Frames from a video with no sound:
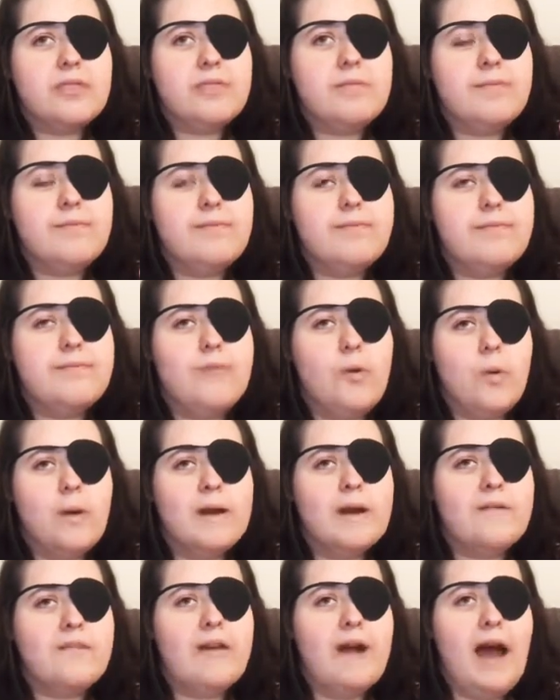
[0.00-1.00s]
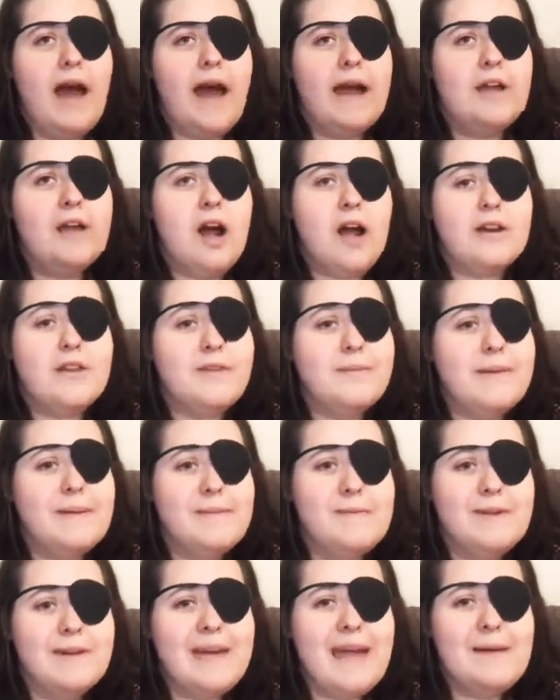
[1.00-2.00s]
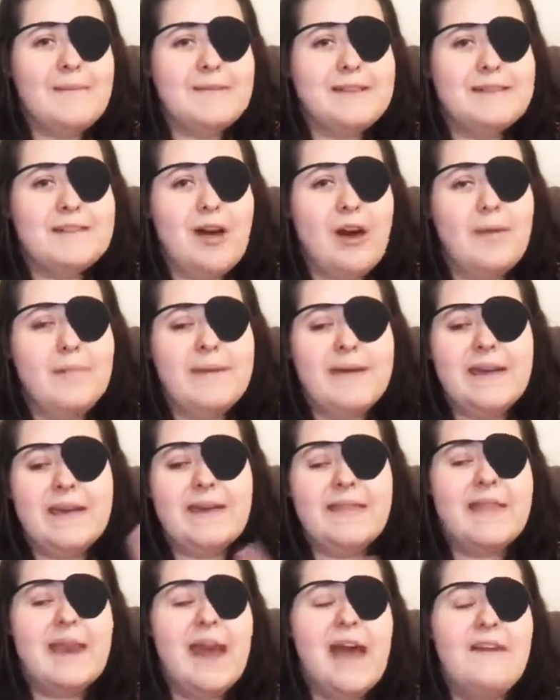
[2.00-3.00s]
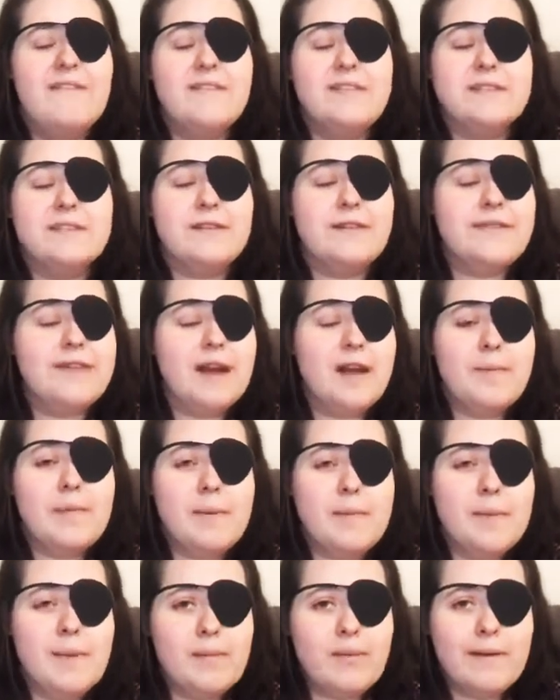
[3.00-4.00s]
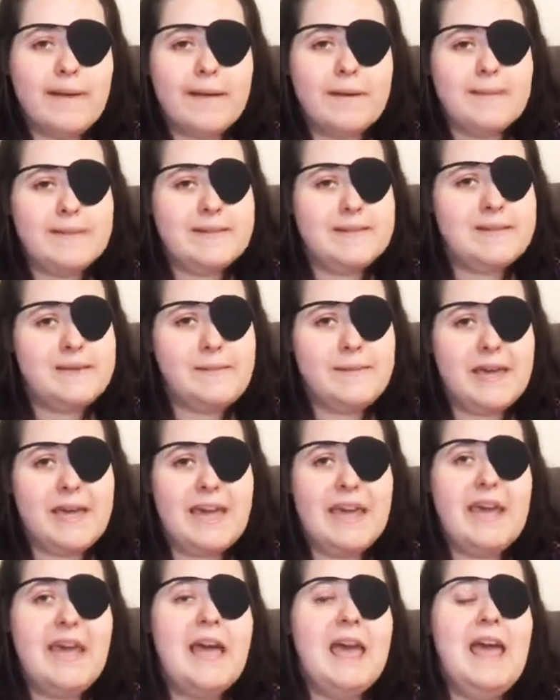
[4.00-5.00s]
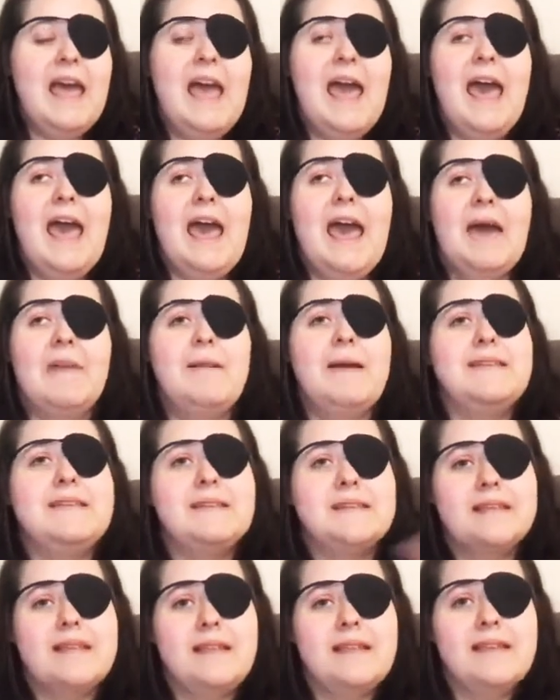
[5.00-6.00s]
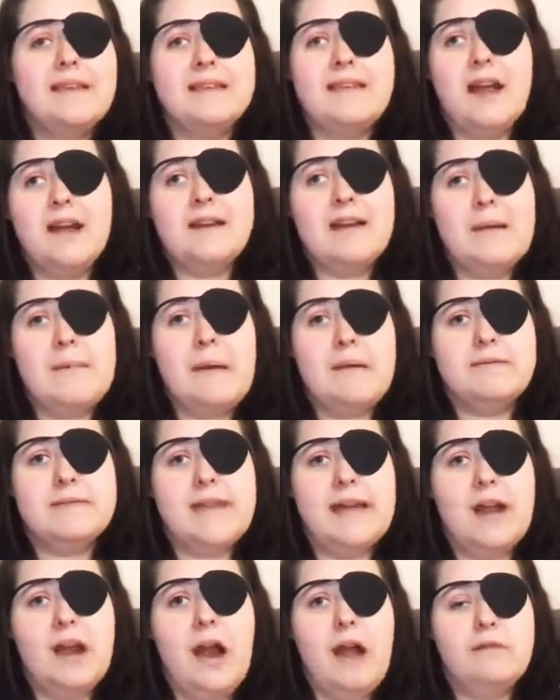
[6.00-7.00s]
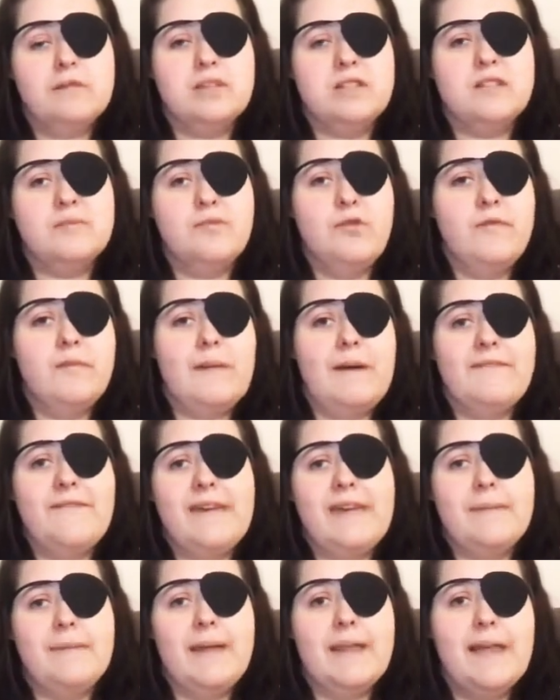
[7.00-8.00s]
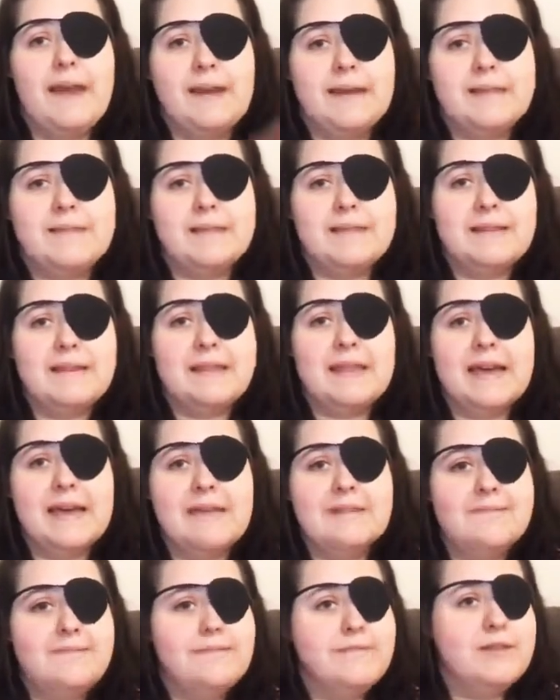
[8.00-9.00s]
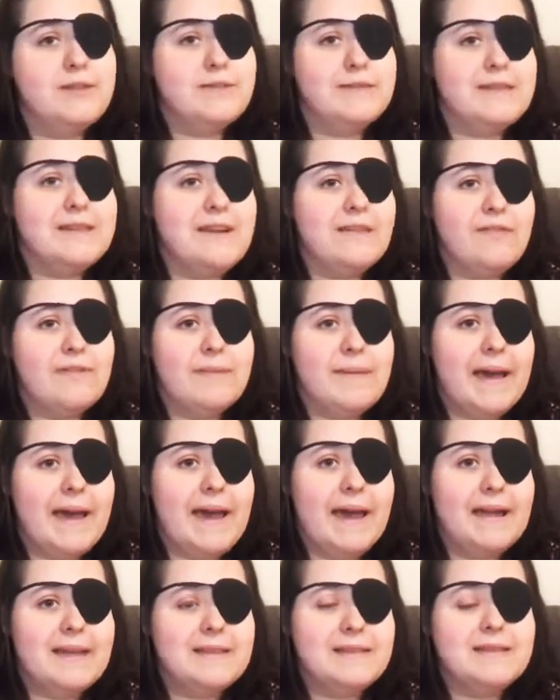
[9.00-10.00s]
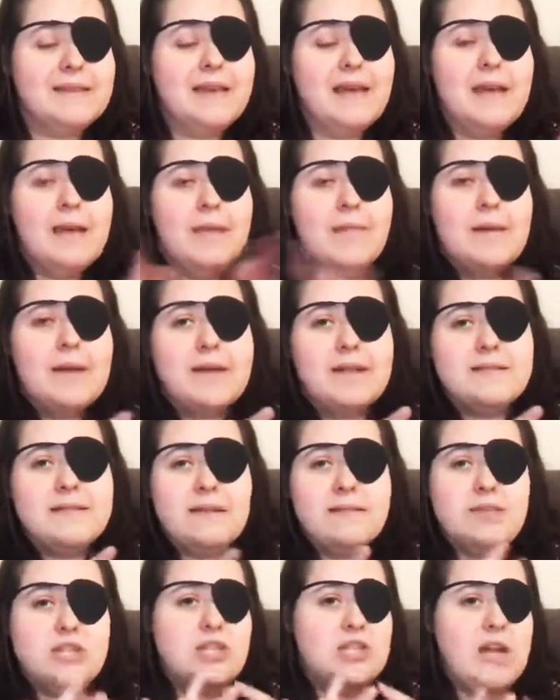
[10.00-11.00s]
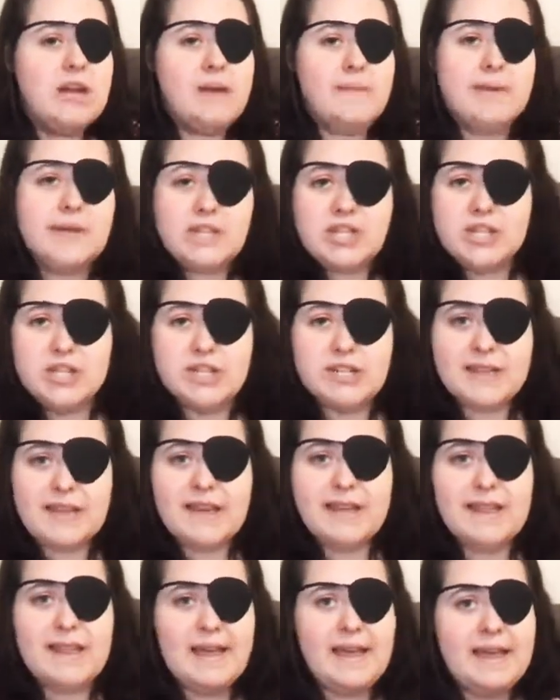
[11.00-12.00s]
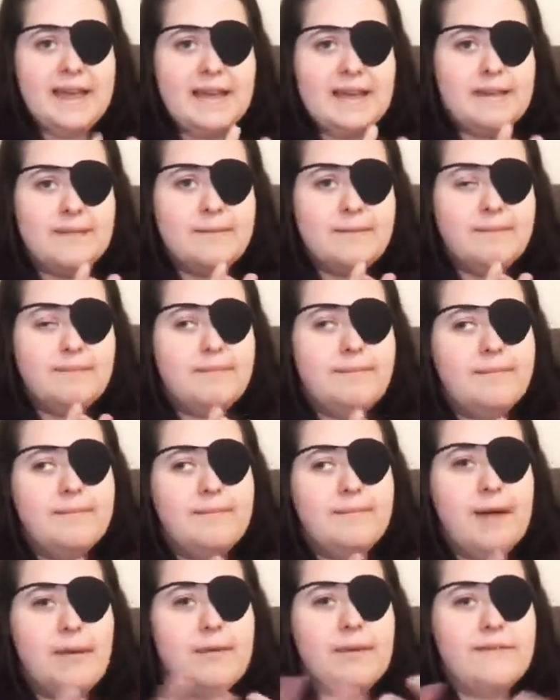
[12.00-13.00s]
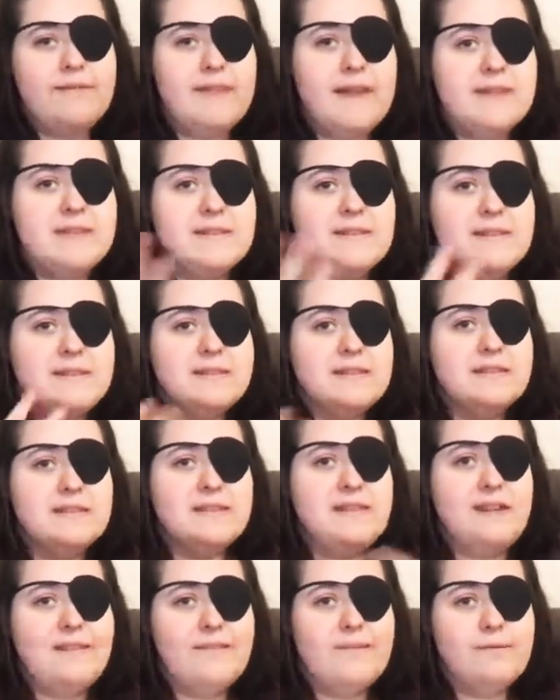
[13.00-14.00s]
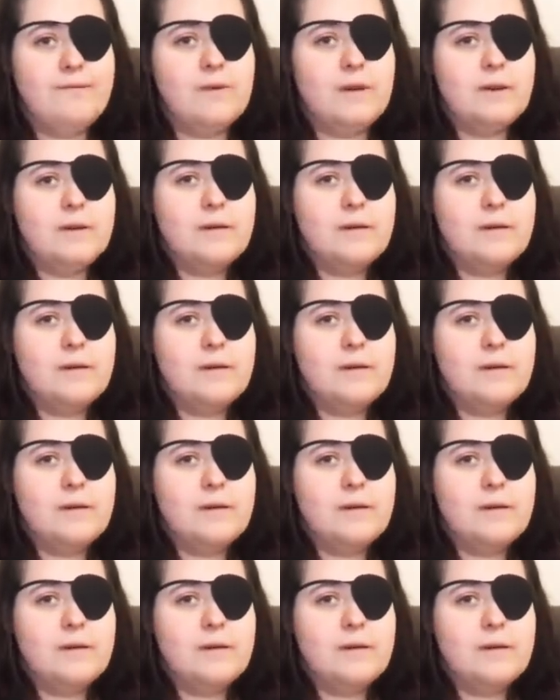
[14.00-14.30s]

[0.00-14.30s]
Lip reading: 4 different eye doctor people came and saw me, and then I had physical therapy people come and see me. And basically the entire time I was there, I was just moving my feet and my legs and like doing stuff with my hands, because they were just trying to make sure that like my reflexes and stuff were